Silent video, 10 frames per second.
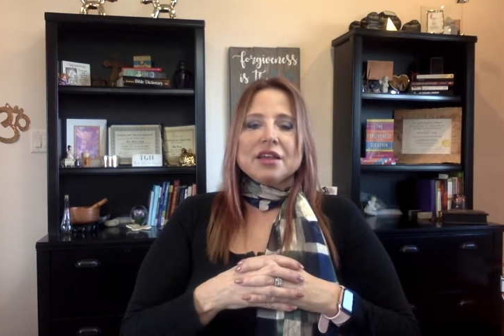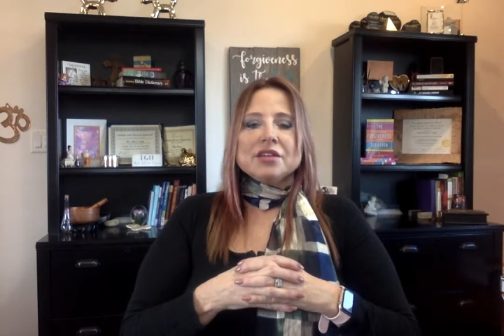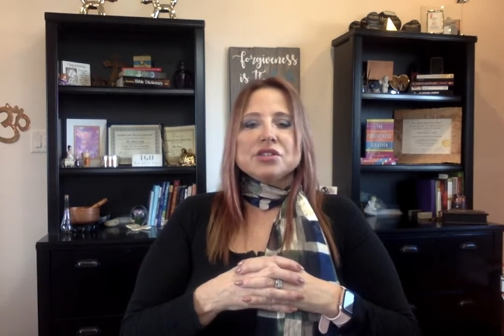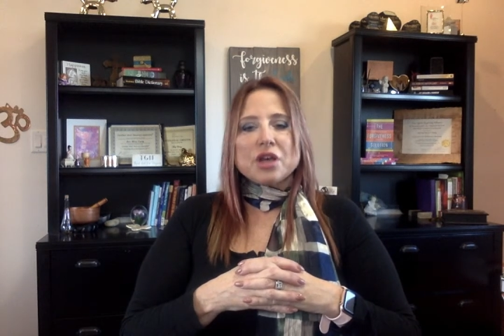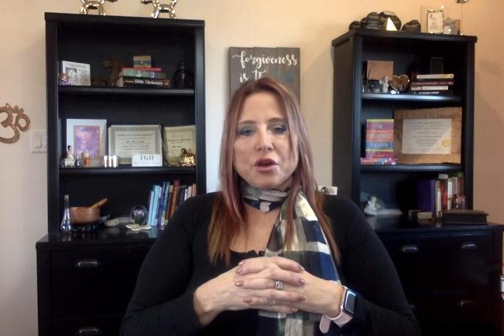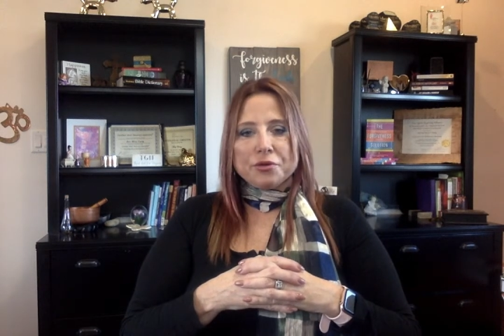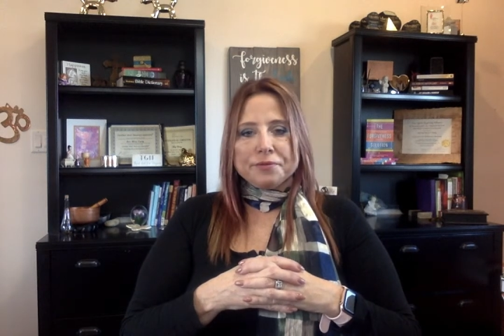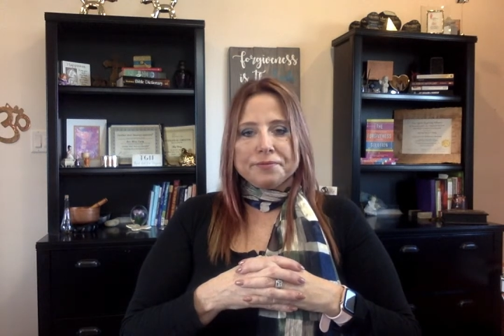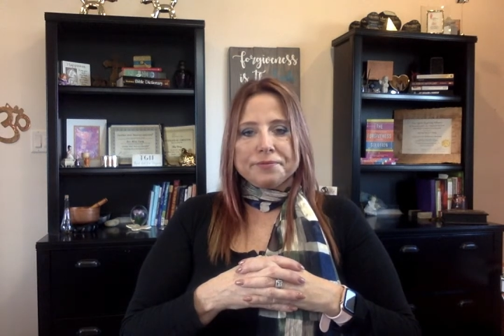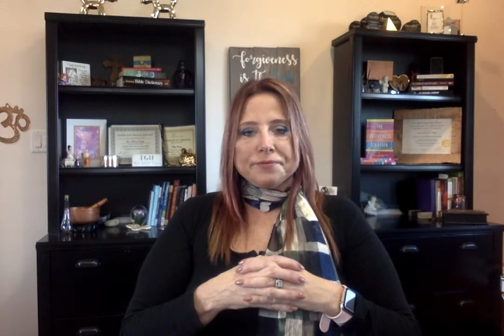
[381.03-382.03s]
So,
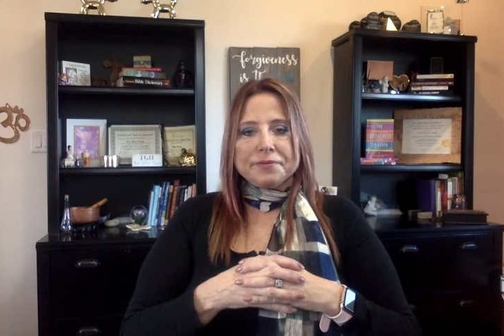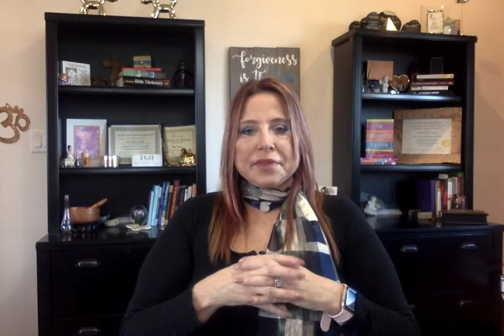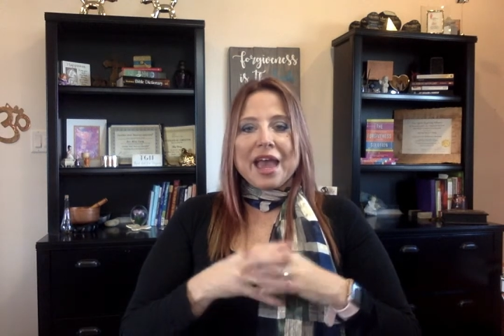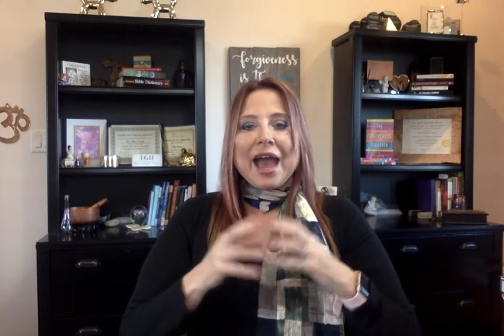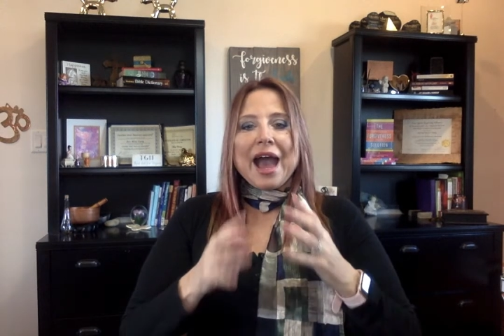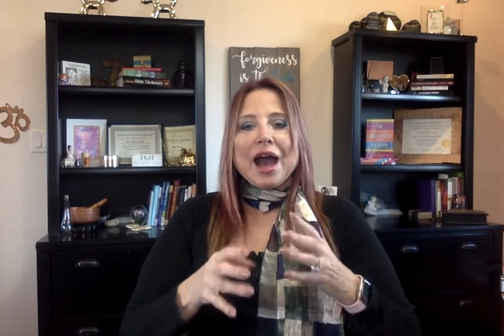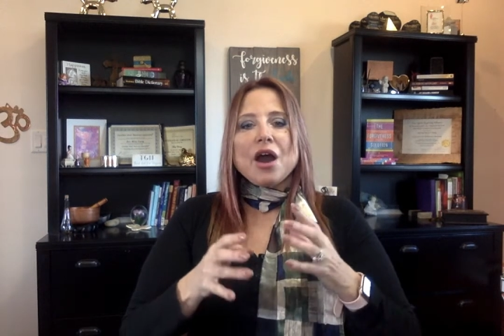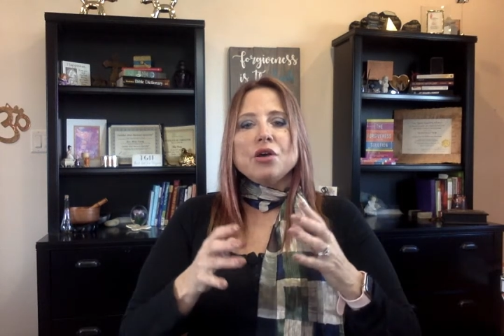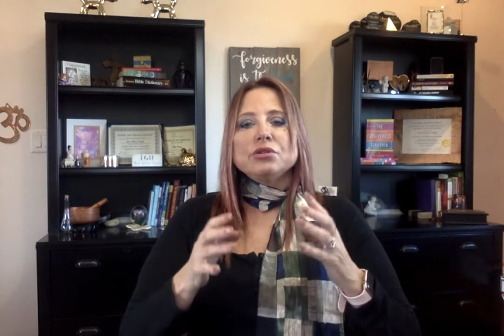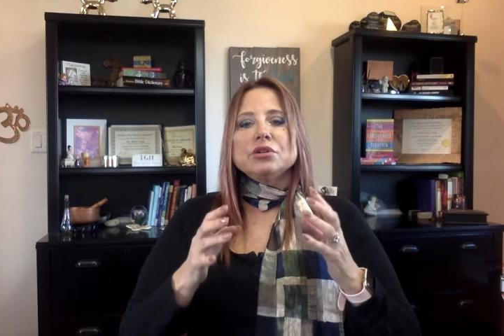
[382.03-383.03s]

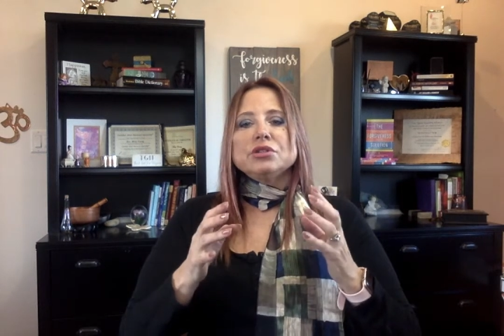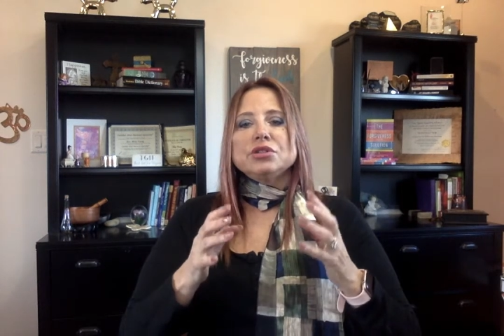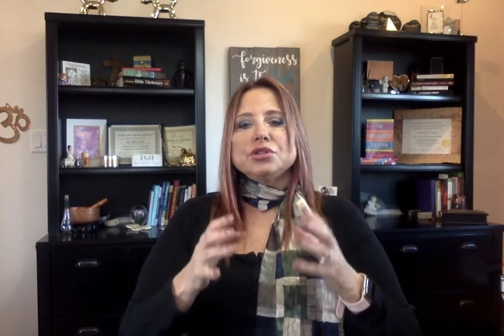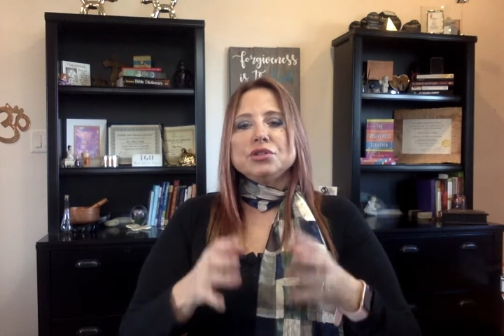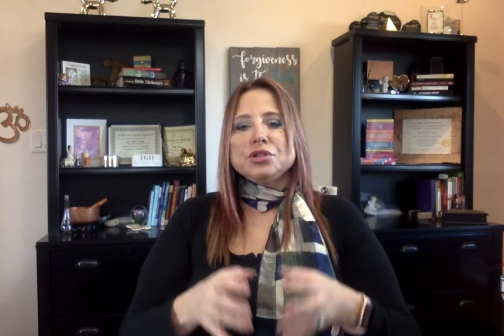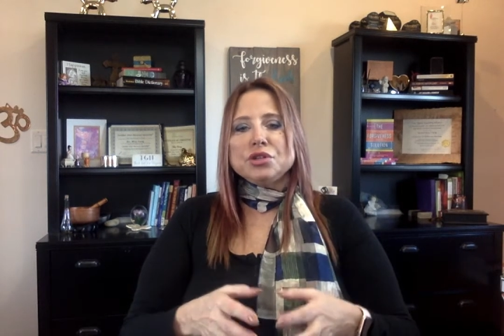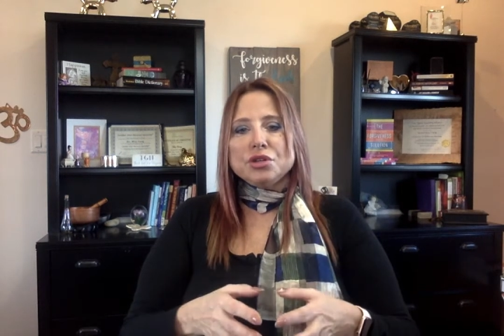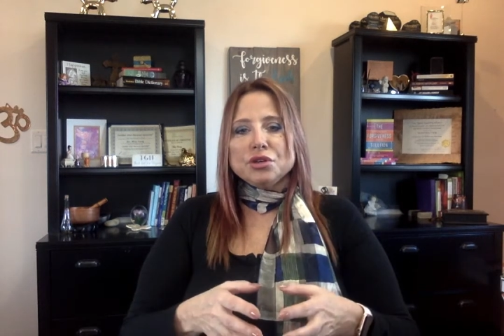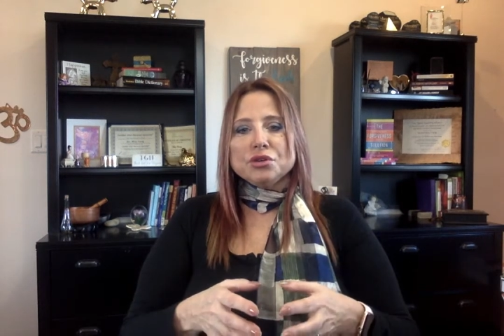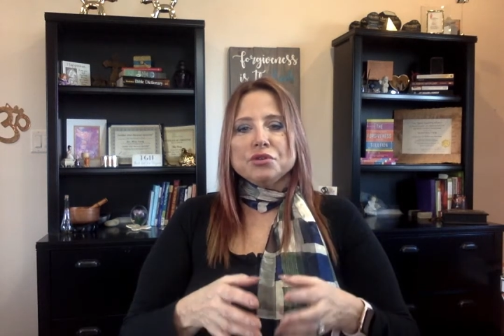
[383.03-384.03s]
how do
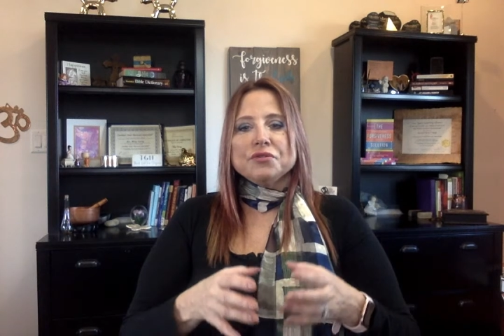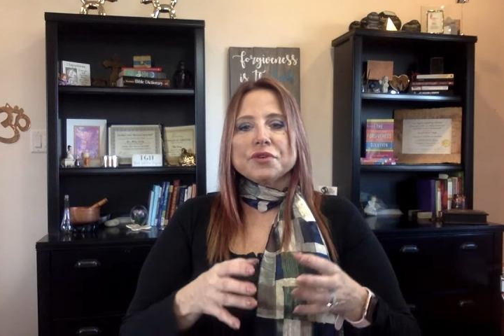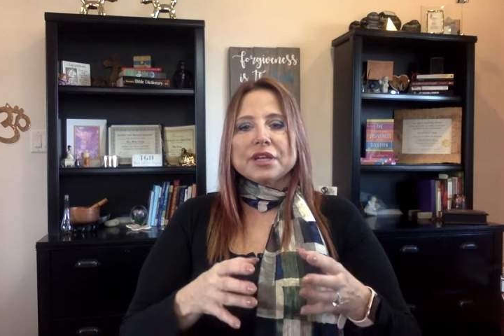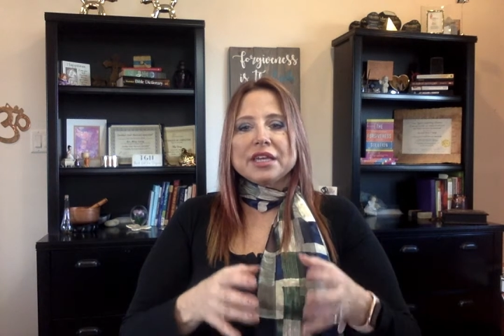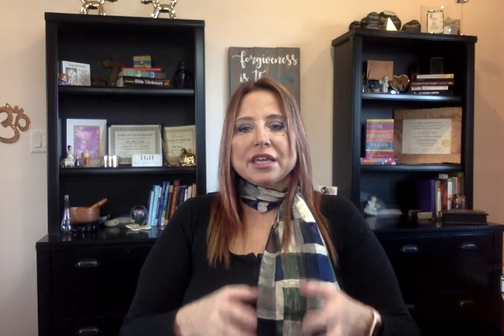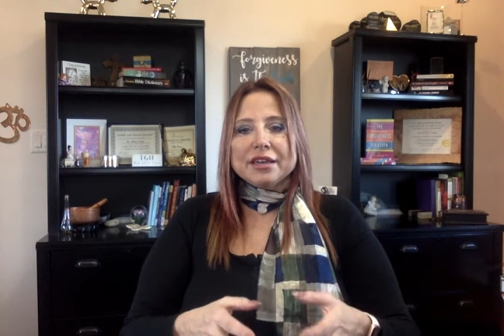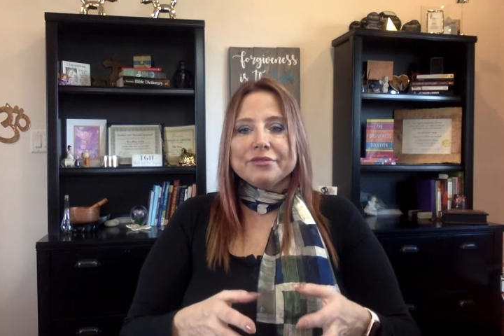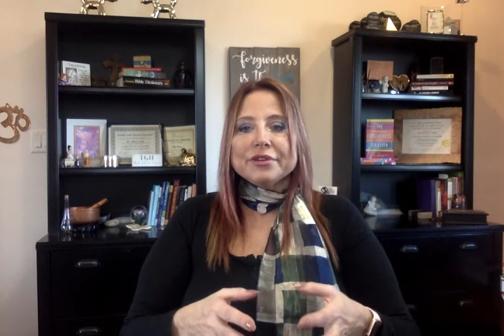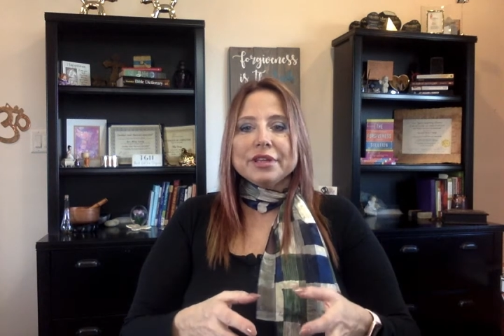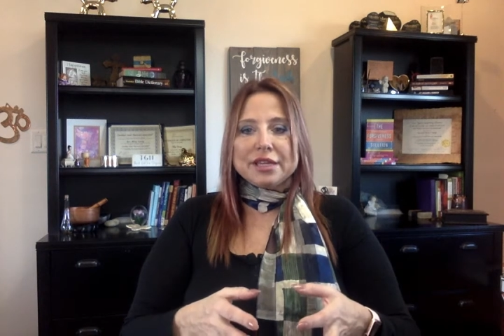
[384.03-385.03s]
you forgive
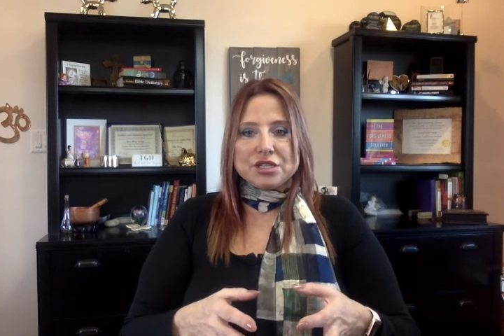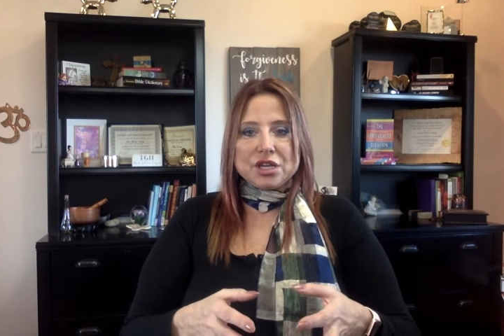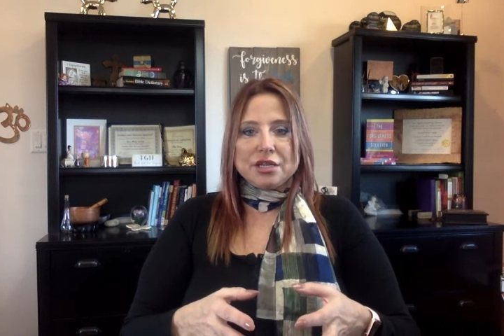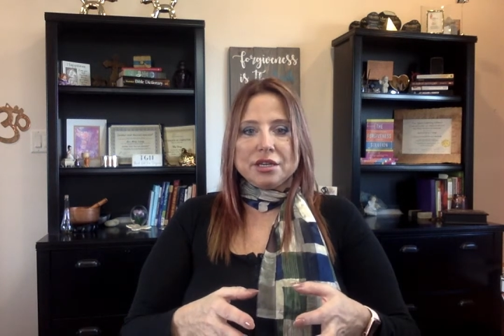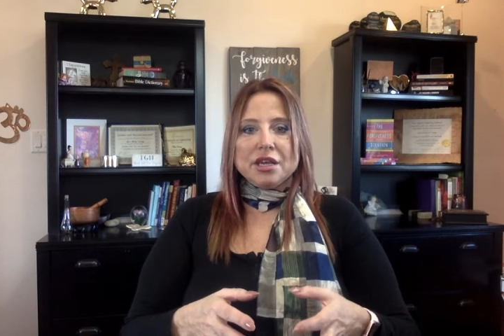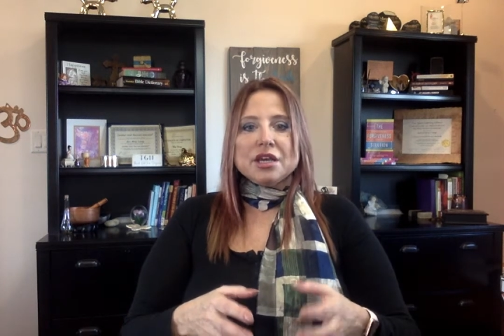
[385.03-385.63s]
religion